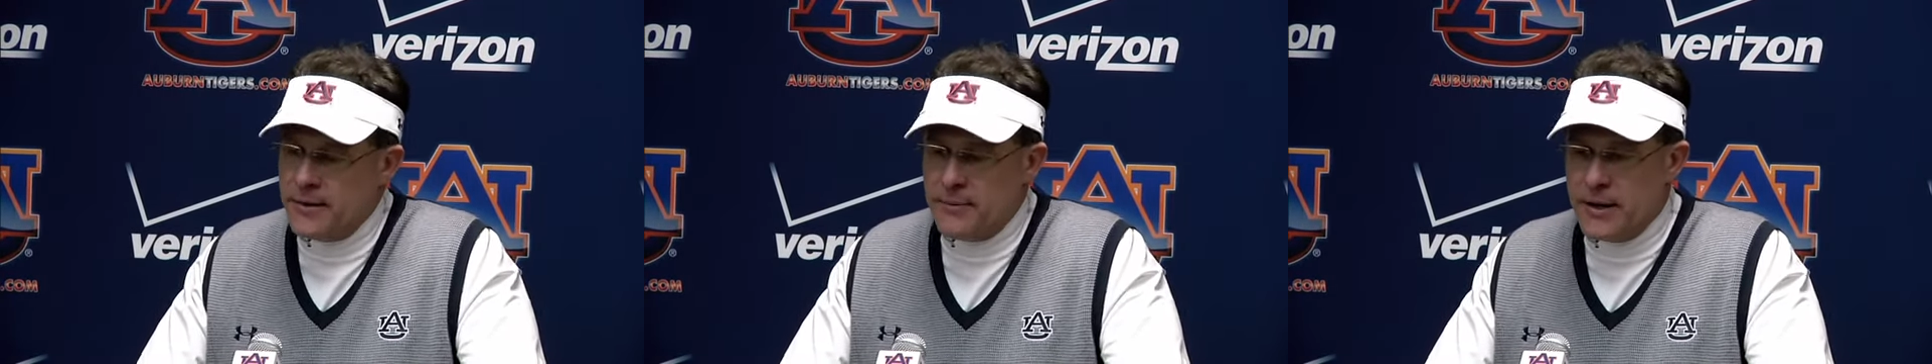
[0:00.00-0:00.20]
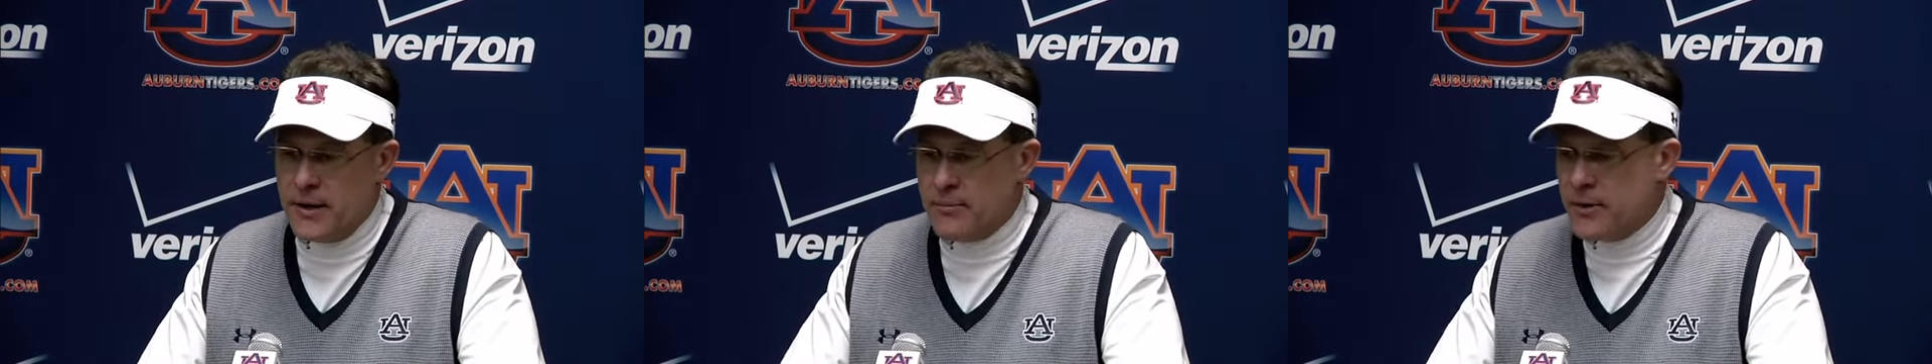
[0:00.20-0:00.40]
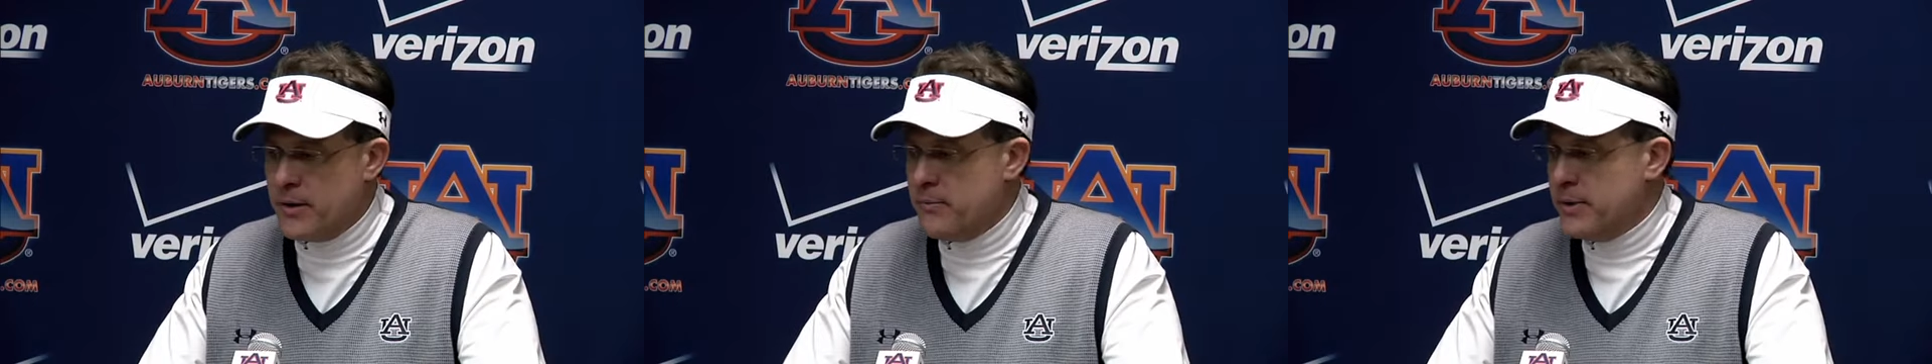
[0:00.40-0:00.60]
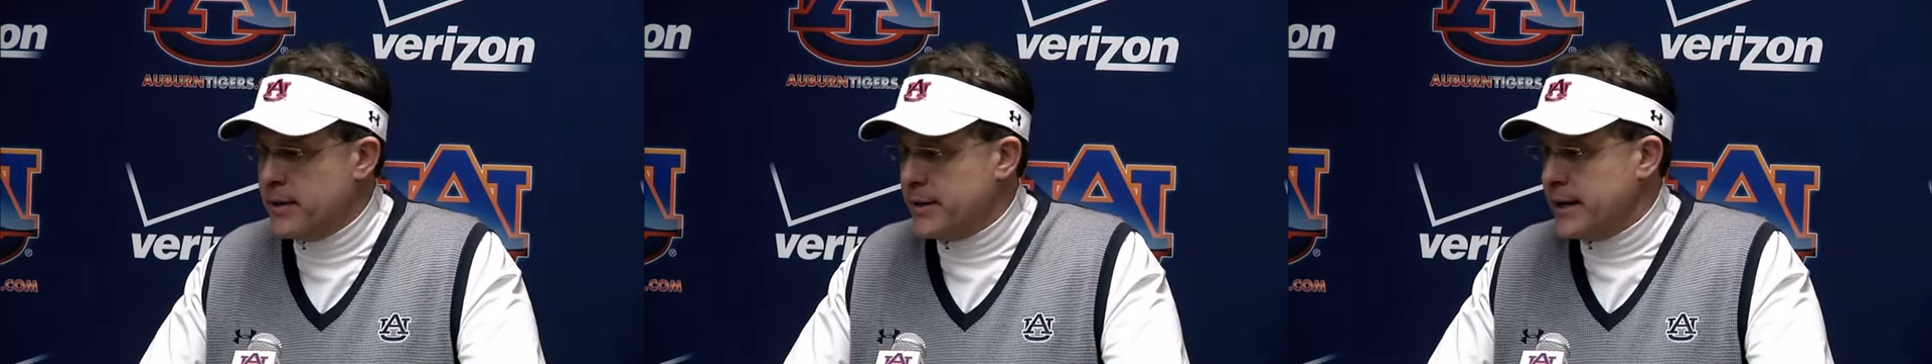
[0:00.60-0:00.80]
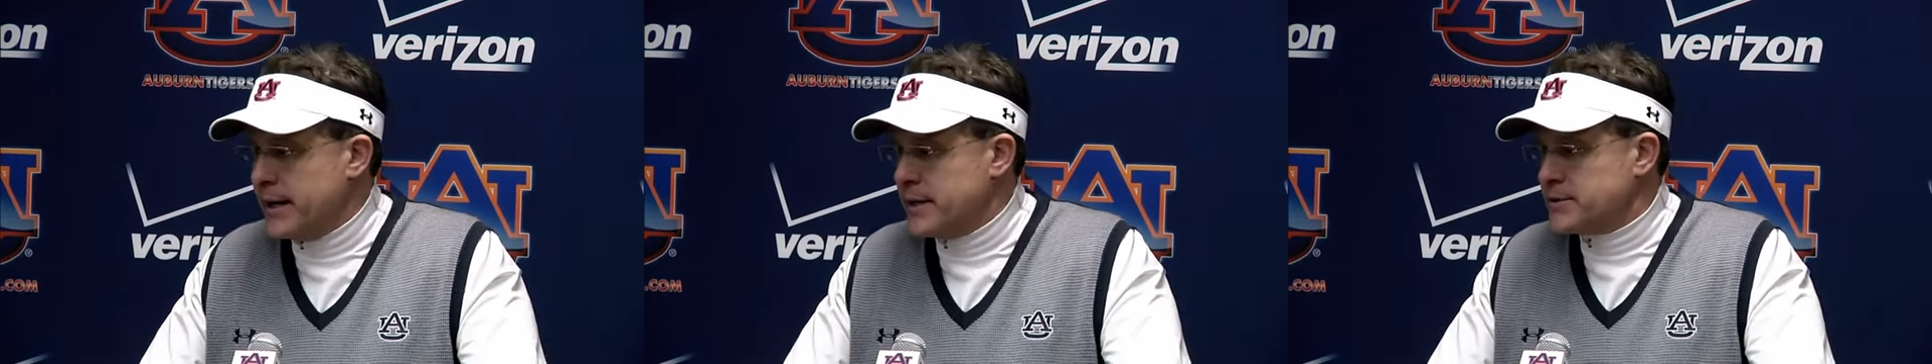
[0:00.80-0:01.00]
I mean, I'll probably be
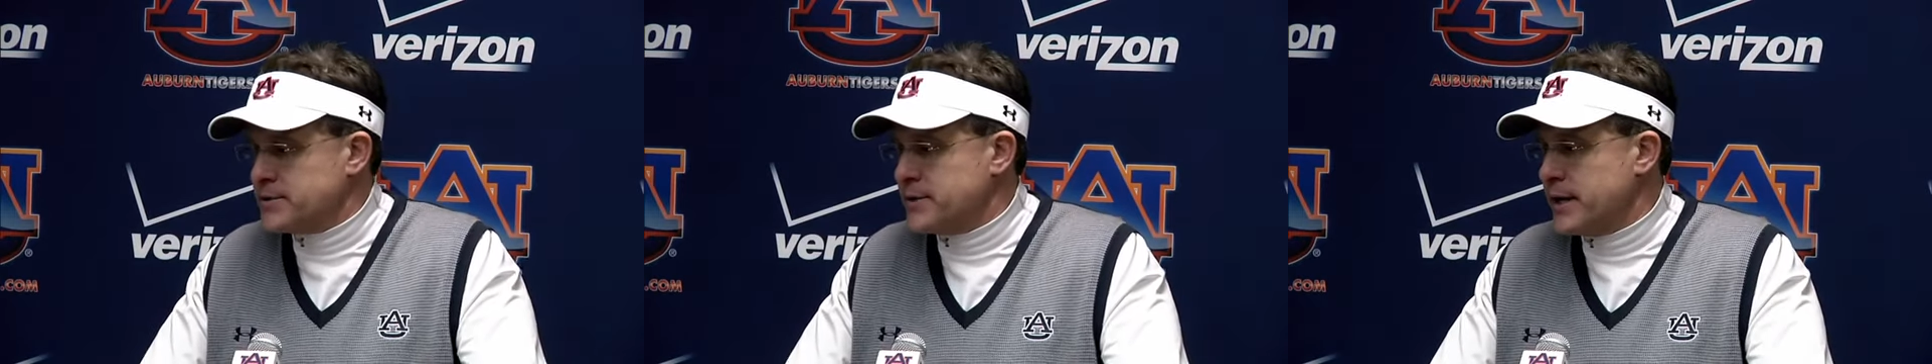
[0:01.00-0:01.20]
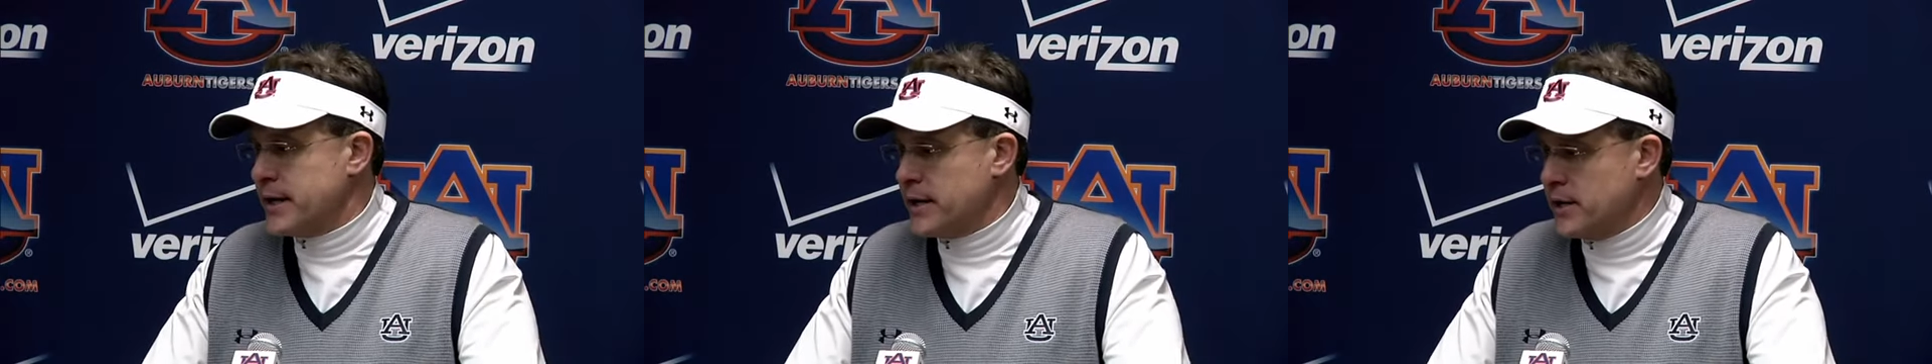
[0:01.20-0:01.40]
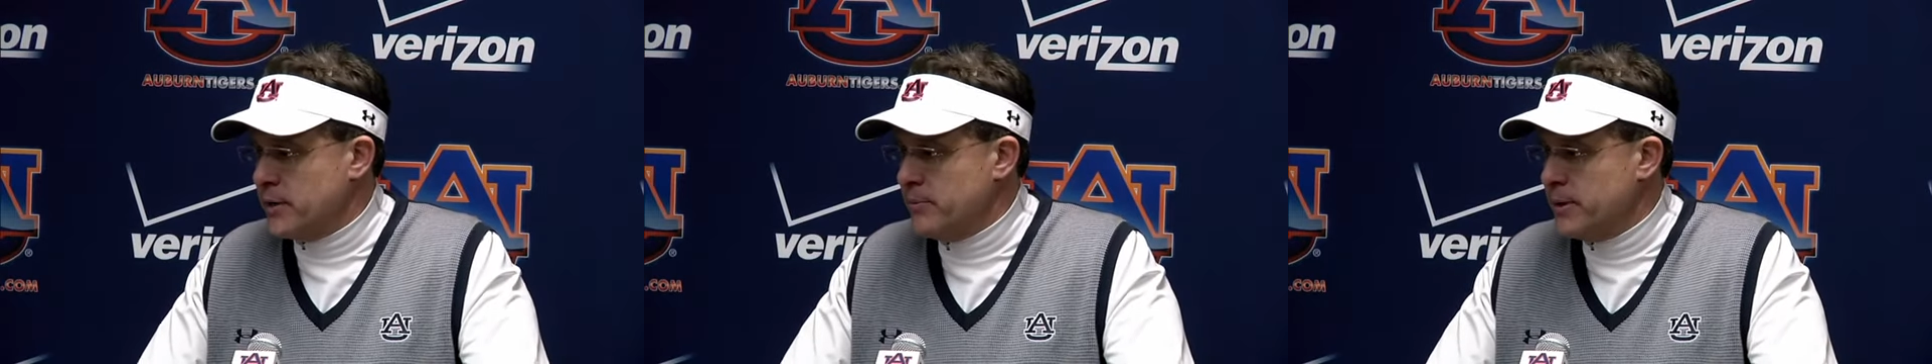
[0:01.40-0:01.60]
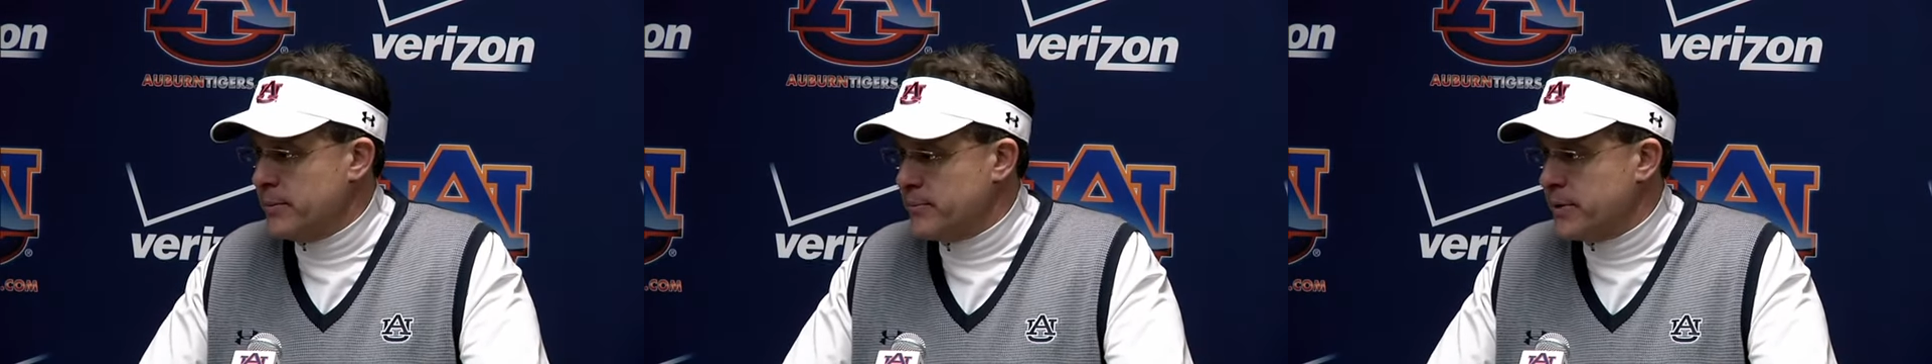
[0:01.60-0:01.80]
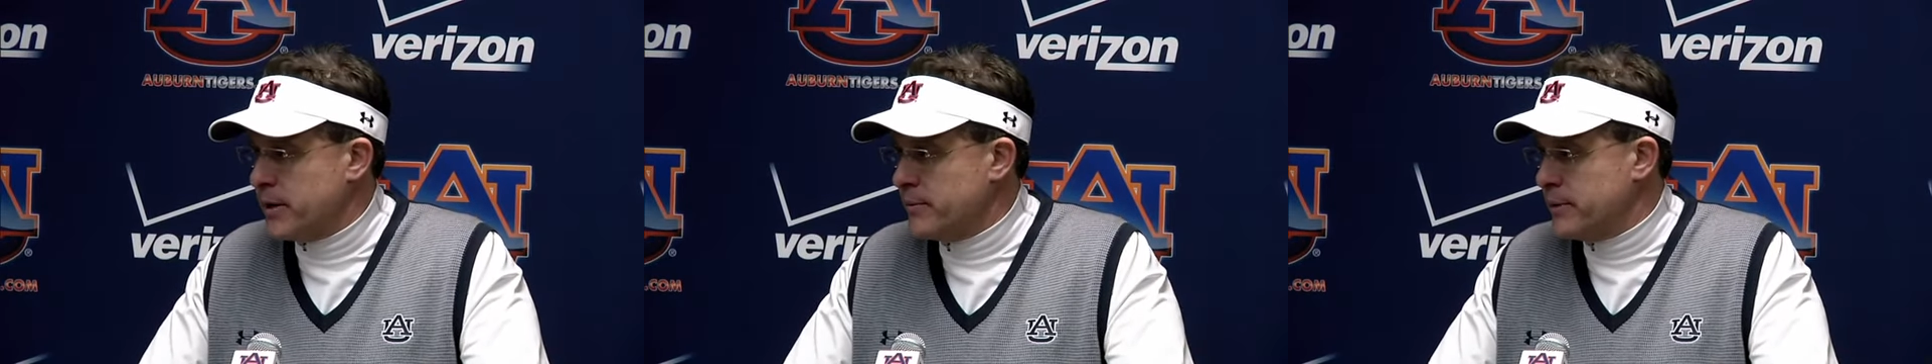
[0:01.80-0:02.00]
able to answer that a little
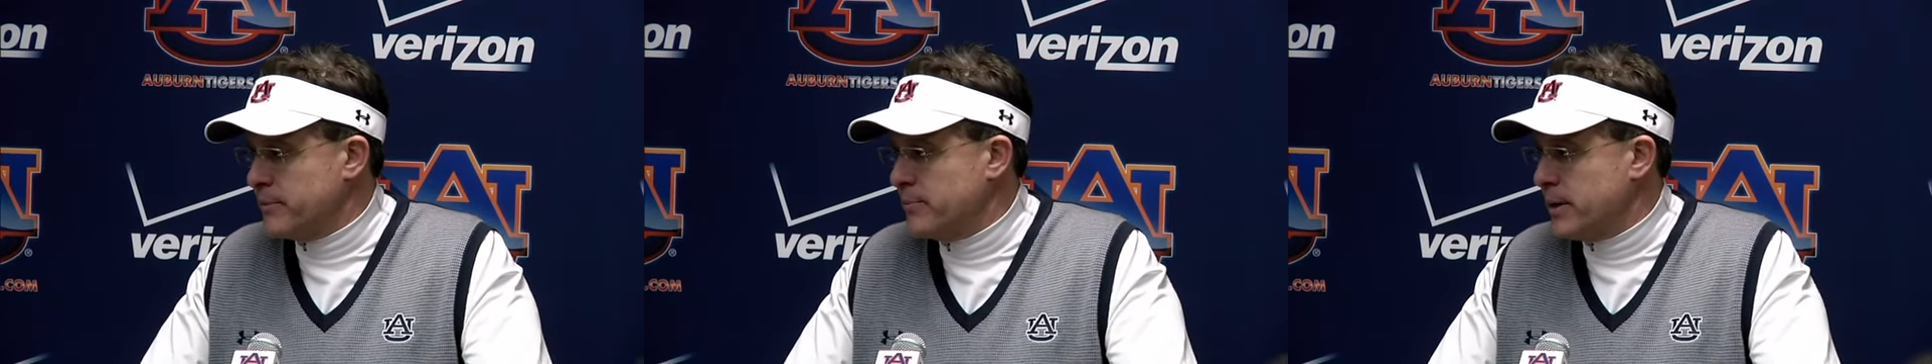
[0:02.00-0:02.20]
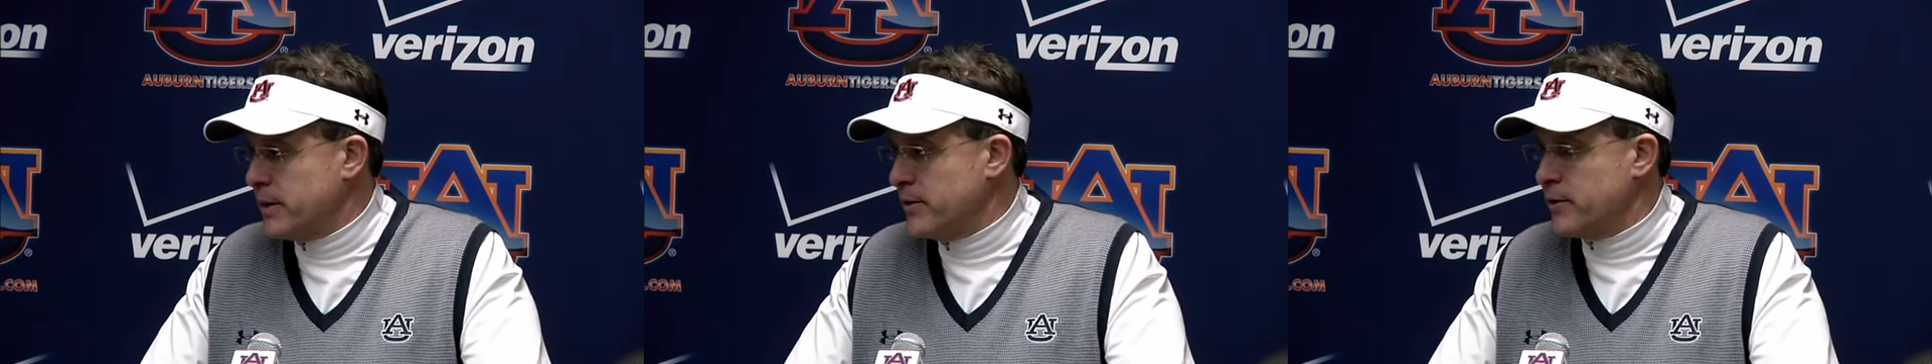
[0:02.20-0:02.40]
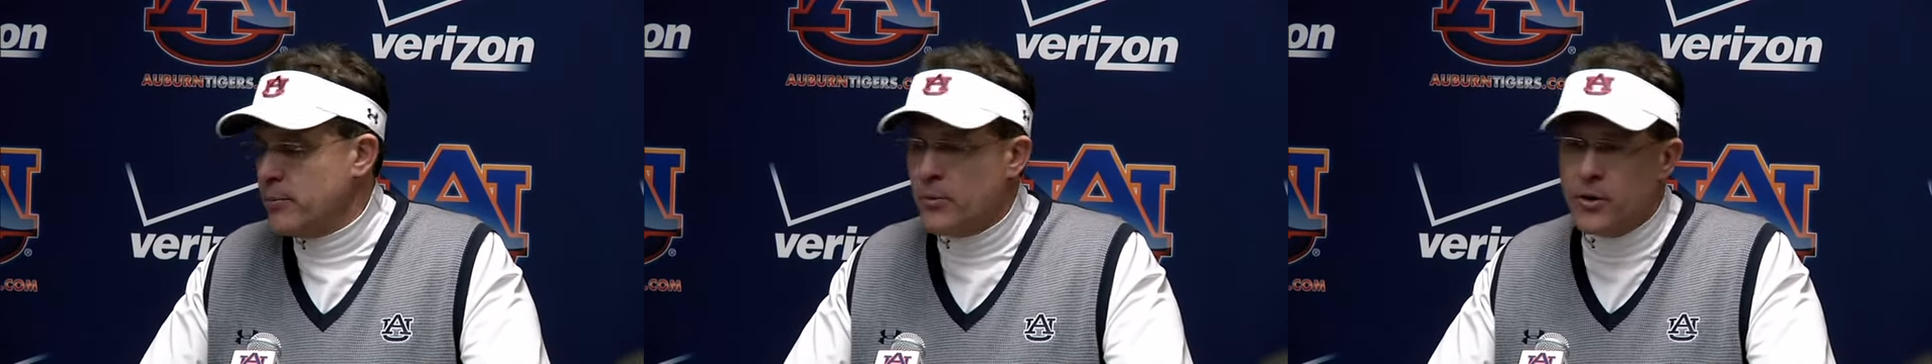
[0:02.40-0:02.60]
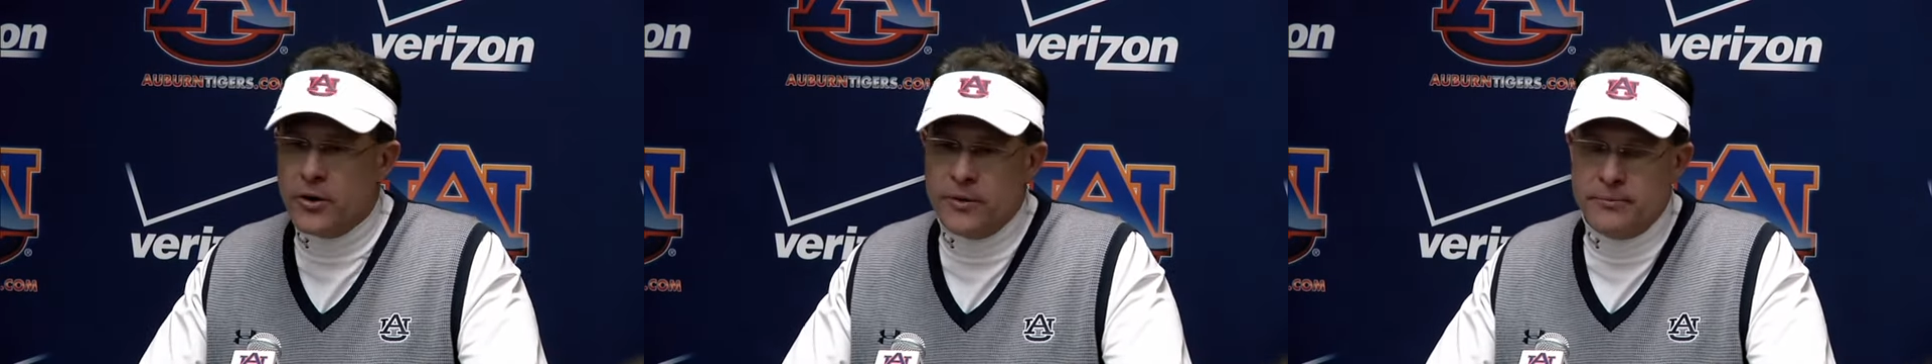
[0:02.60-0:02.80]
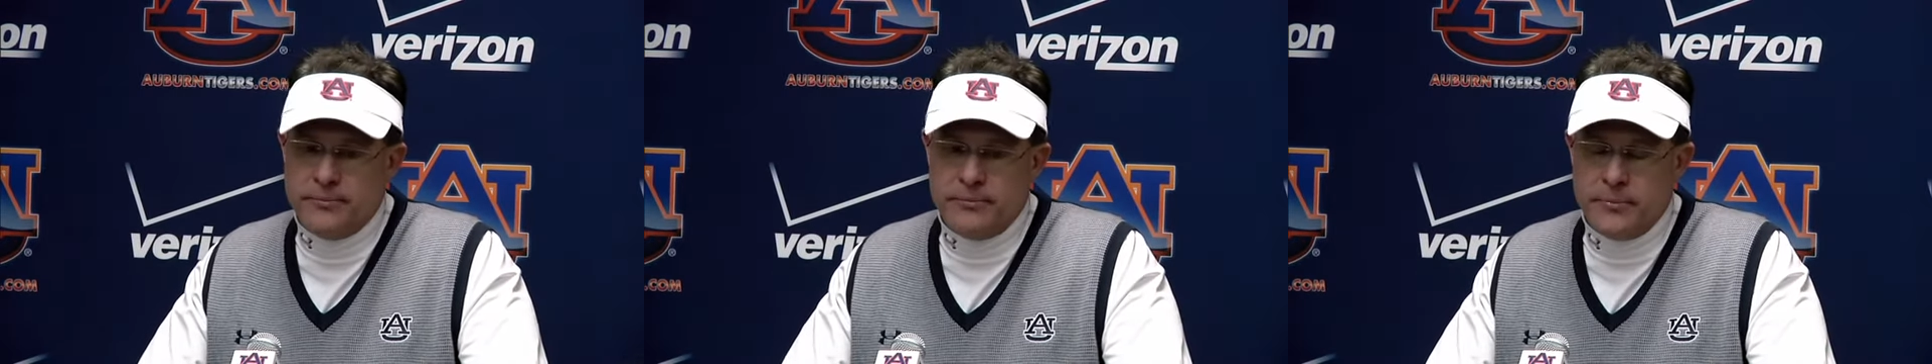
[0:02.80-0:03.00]
bit probably better tomorrow.